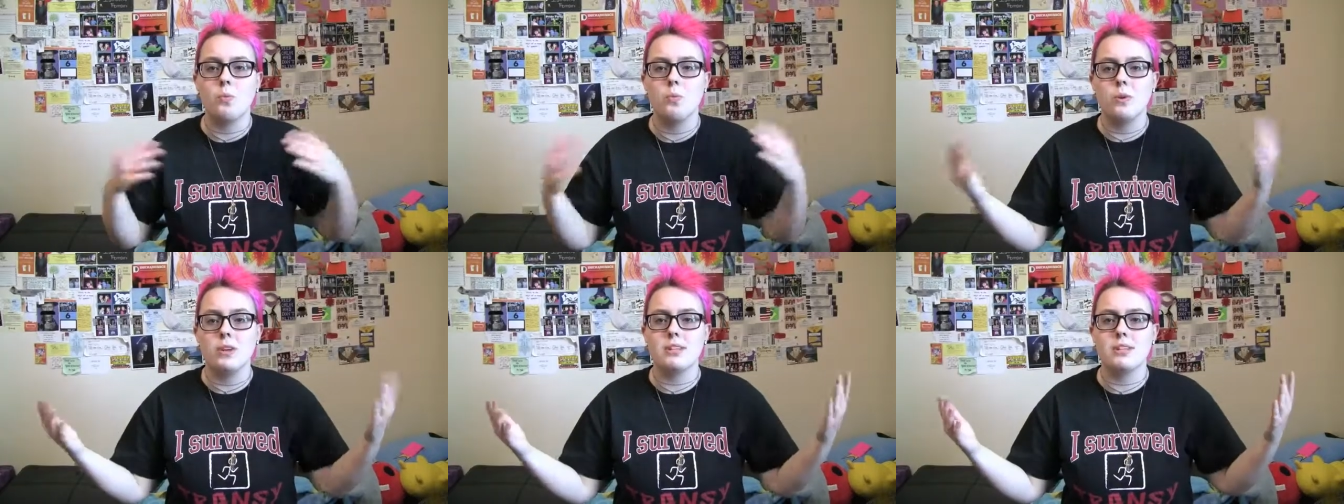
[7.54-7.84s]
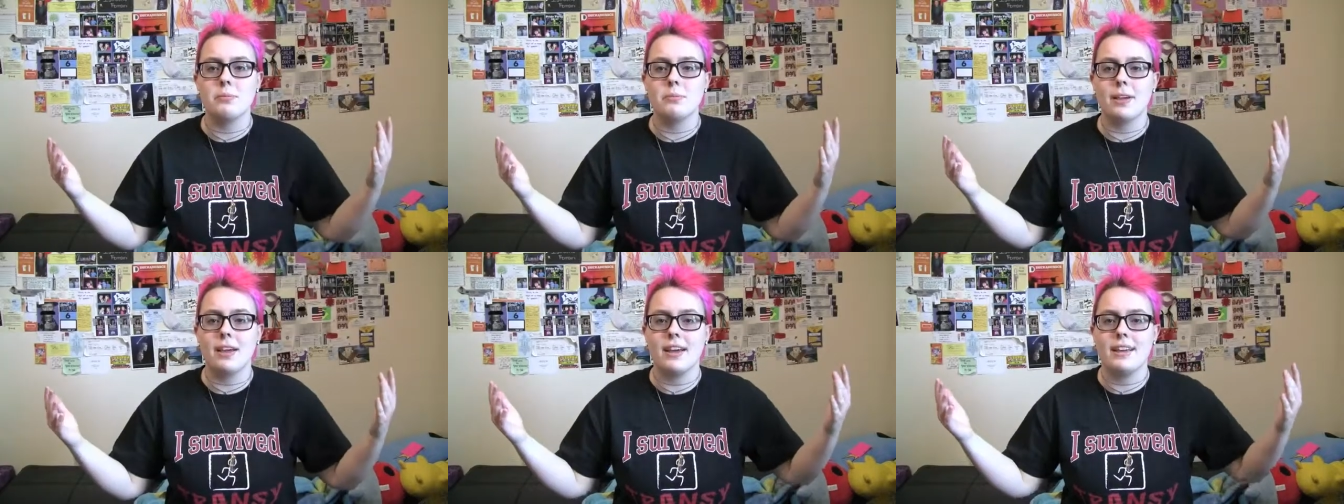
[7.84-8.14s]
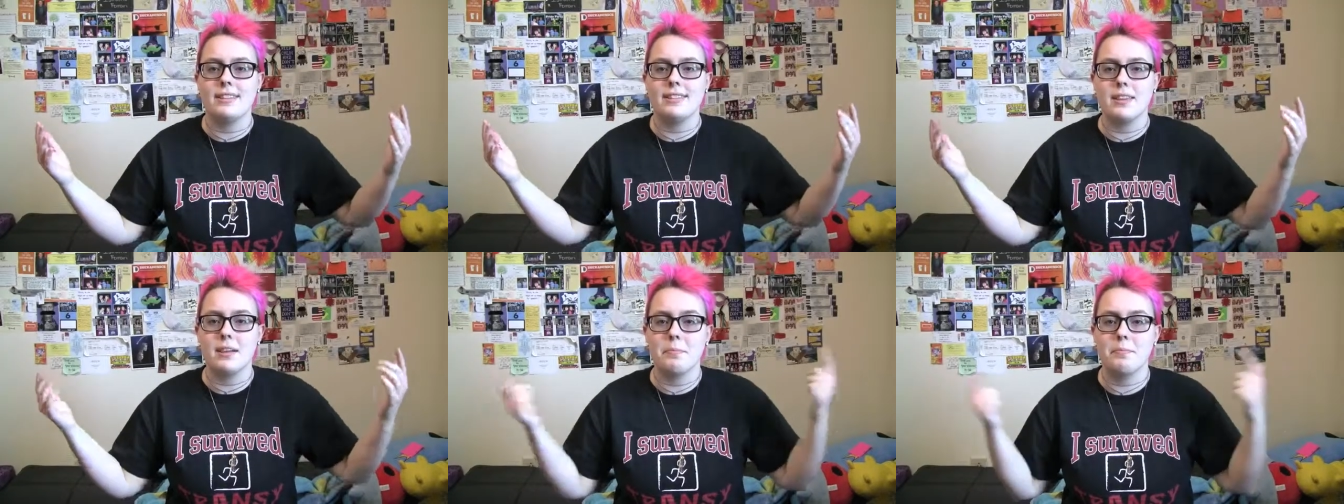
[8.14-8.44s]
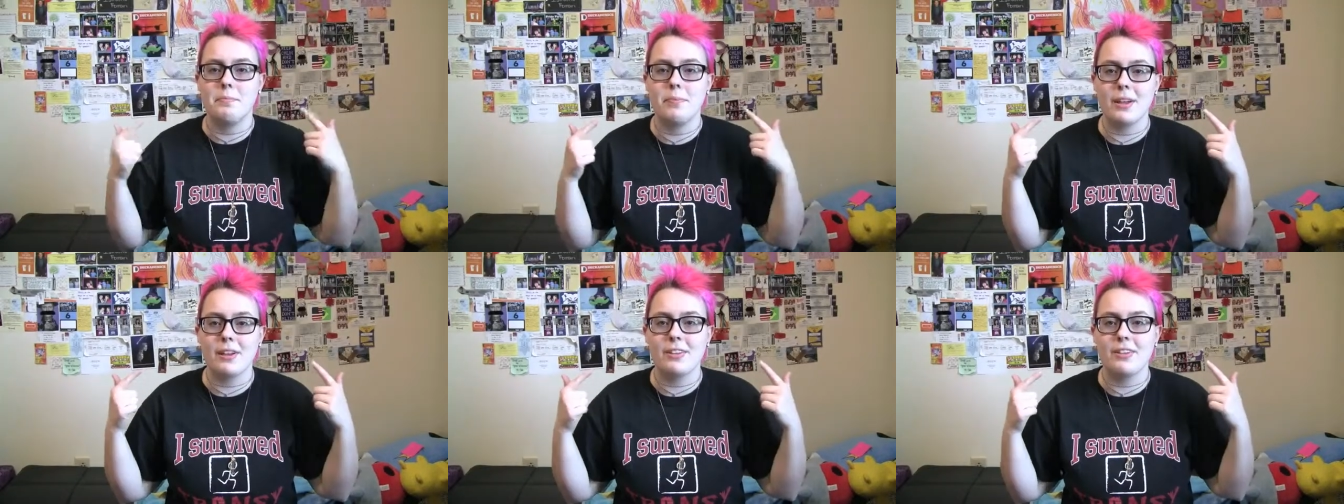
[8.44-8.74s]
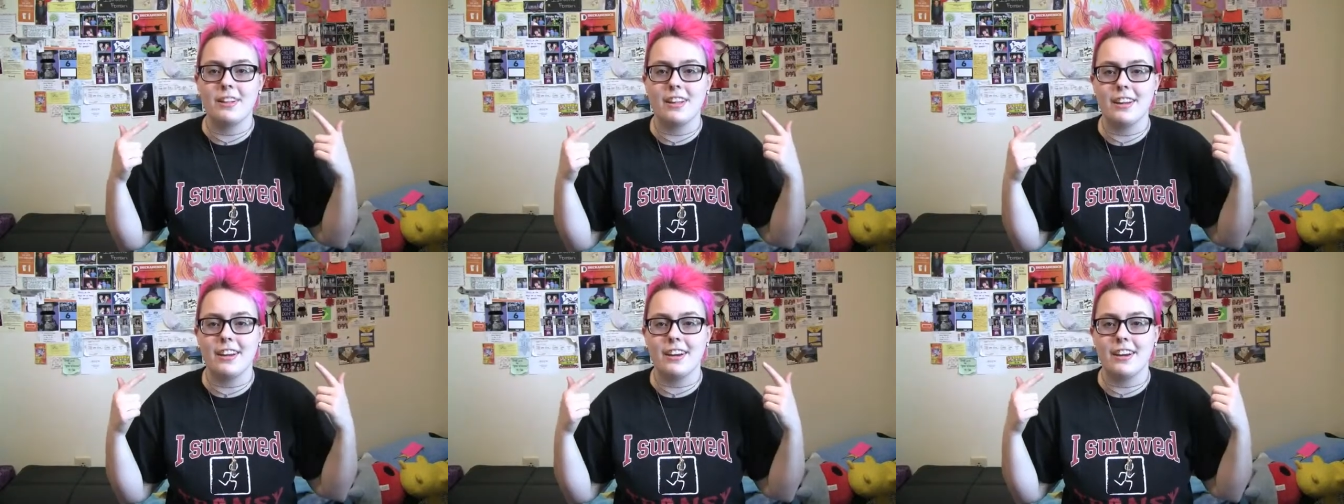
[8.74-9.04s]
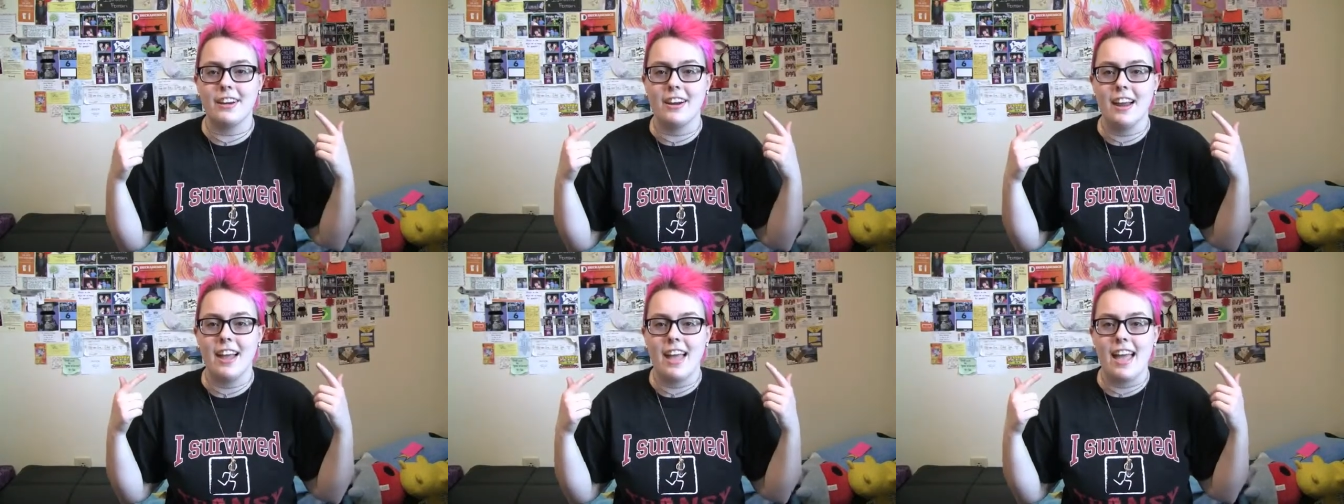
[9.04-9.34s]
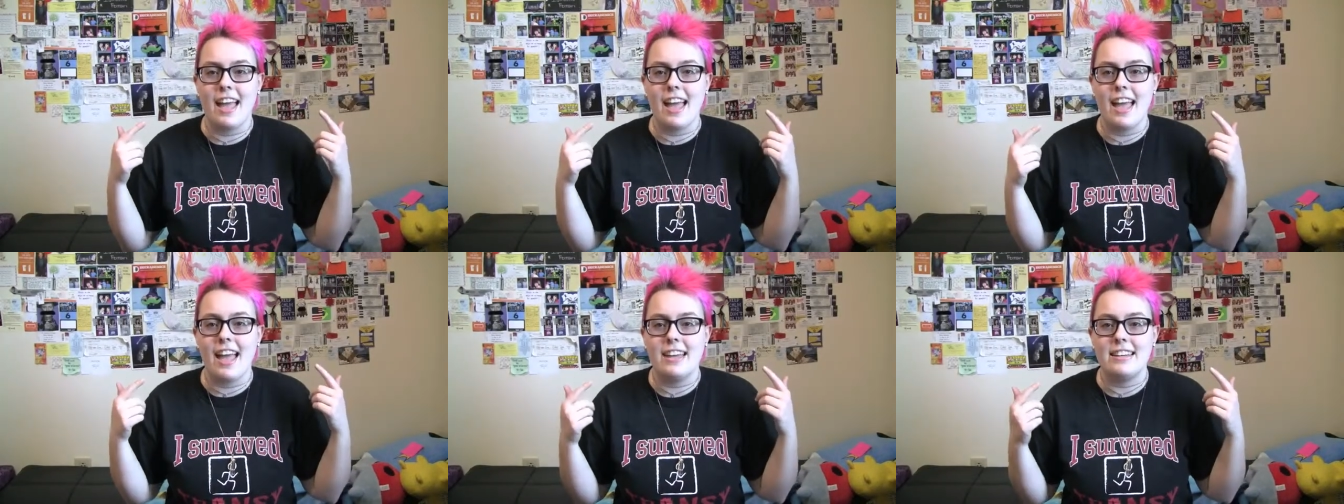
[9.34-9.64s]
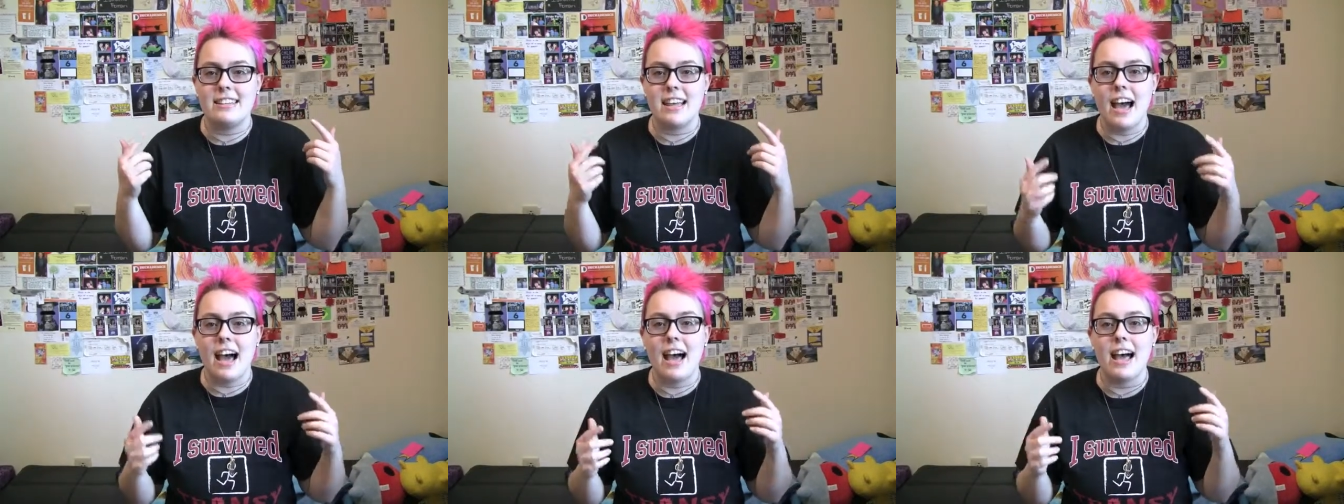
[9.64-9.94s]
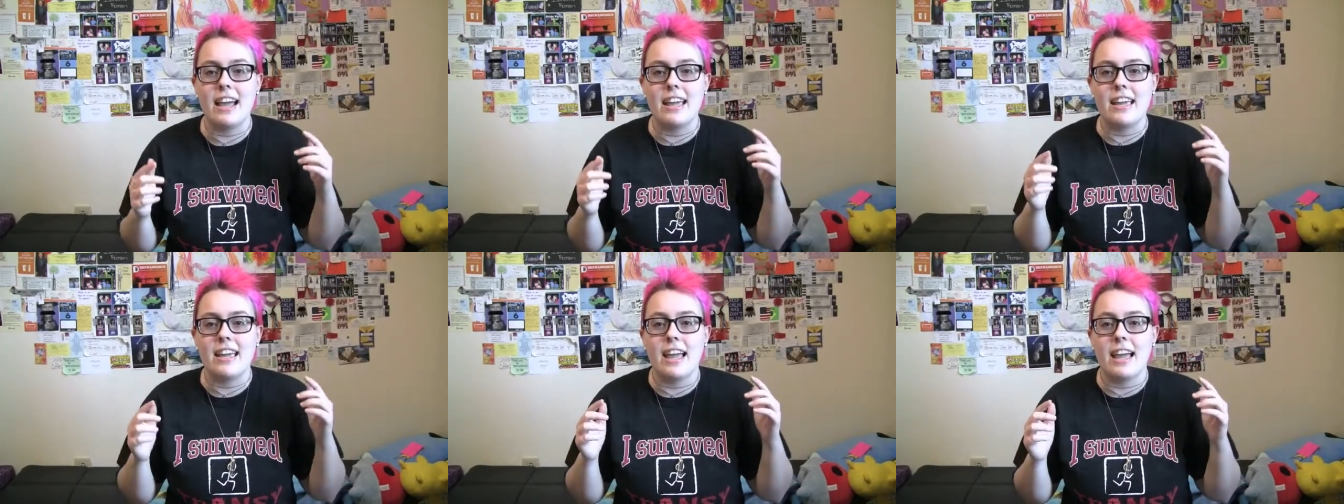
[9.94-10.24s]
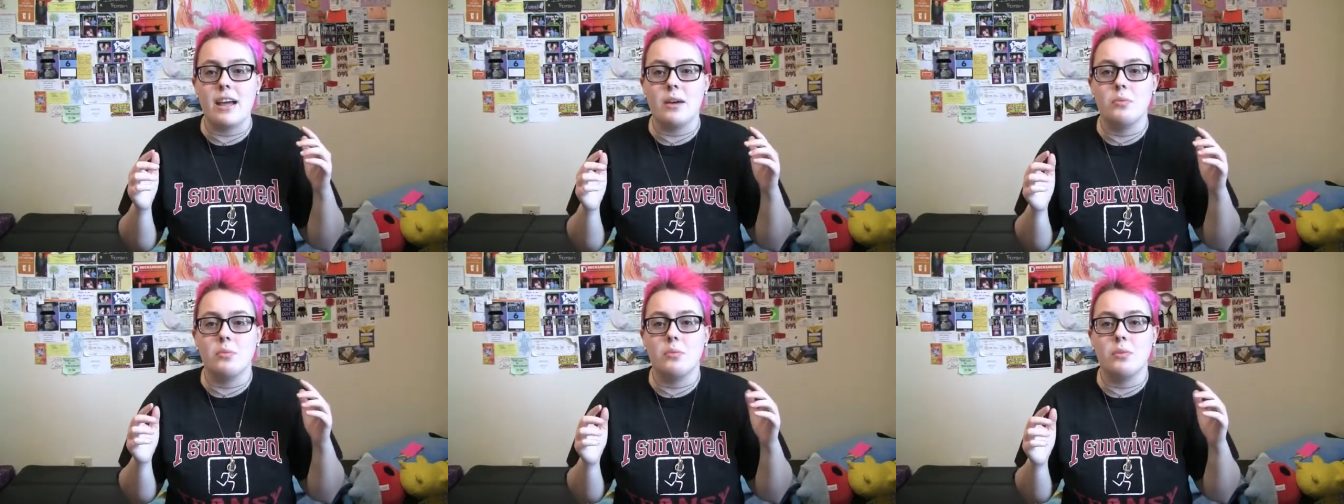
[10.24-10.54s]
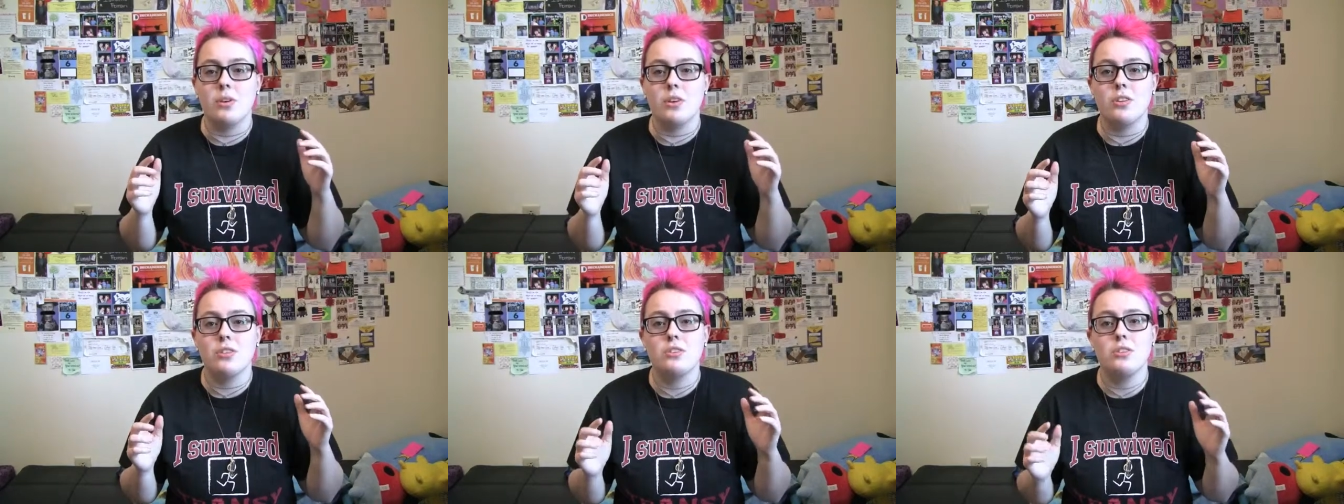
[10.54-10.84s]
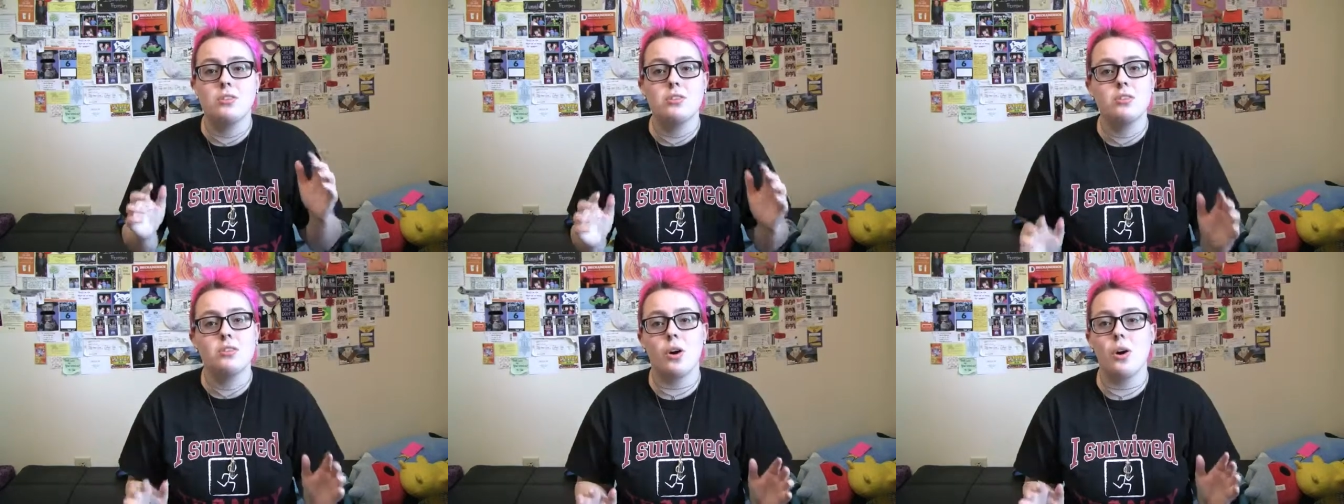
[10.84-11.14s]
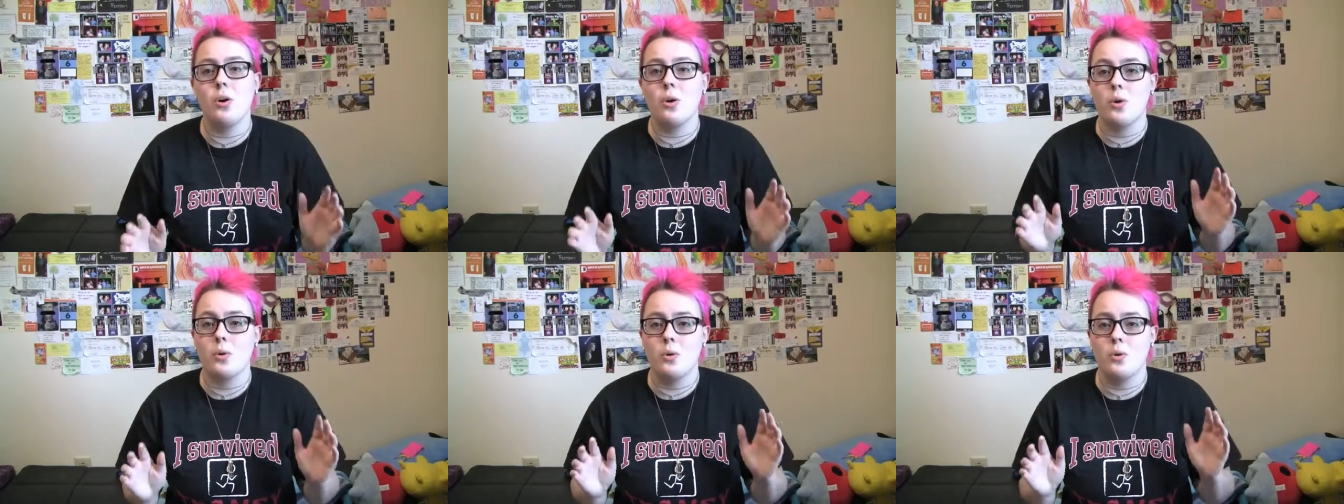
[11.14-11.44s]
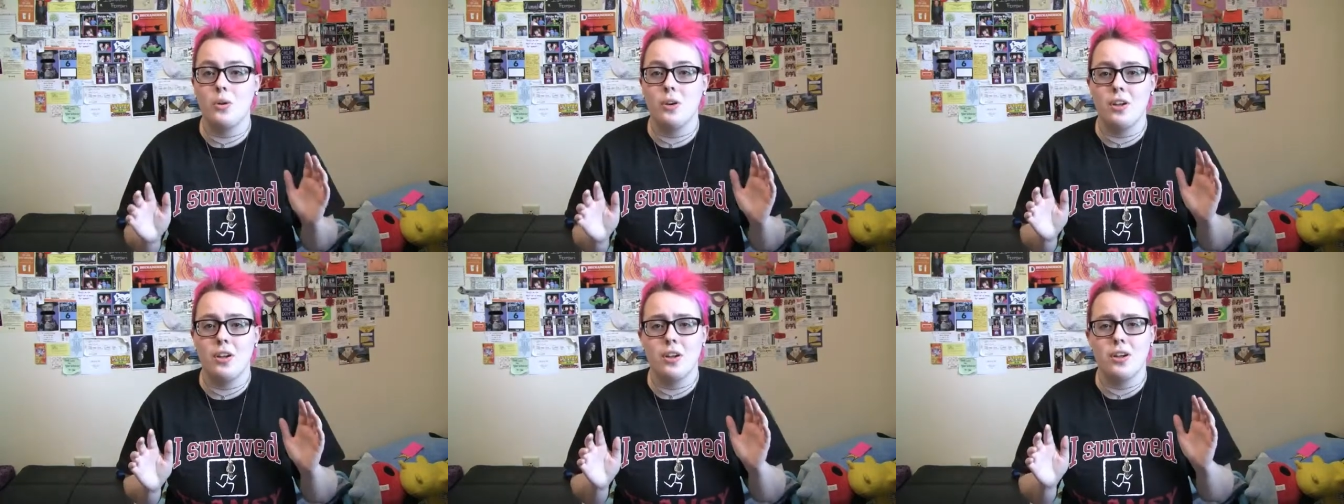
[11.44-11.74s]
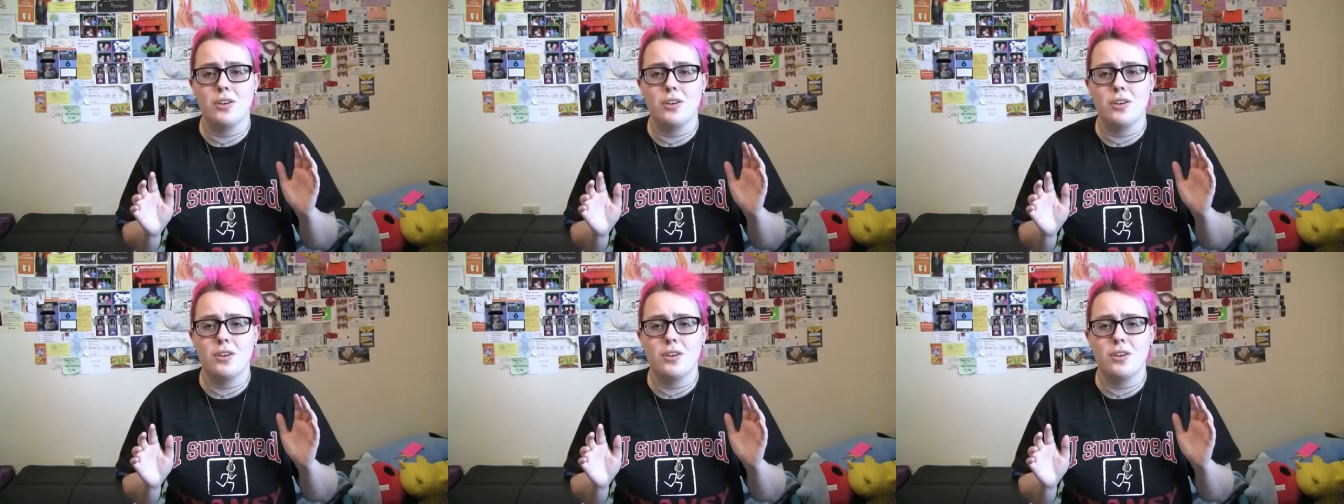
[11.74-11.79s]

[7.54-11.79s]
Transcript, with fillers: What's up guys, Michael here, and I am so,